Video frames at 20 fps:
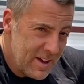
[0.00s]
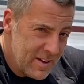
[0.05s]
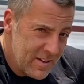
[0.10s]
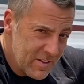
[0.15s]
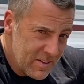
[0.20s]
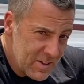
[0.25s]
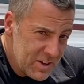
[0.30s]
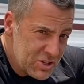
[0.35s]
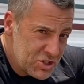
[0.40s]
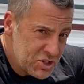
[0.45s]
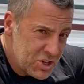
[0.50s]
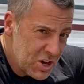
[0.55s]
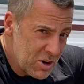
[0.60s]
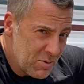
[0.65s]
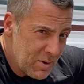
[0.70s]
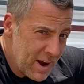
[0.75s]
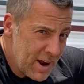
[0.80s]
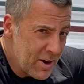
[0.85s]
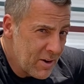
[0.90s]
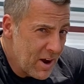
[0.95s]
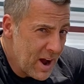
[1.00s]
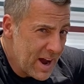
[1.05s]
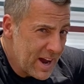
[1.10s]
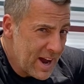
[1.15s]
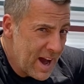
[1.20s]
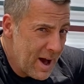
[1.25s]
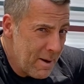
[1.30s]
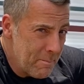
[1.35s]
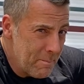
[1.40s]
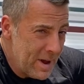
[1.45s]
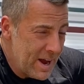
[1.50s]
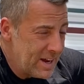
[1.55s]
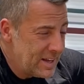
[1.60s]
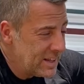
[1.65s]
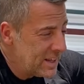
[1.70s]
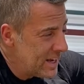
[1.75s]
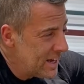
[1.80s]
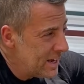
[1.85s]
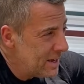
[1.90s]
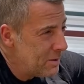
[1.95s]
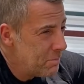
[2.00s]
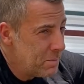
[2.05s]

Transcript: This generator I got mainly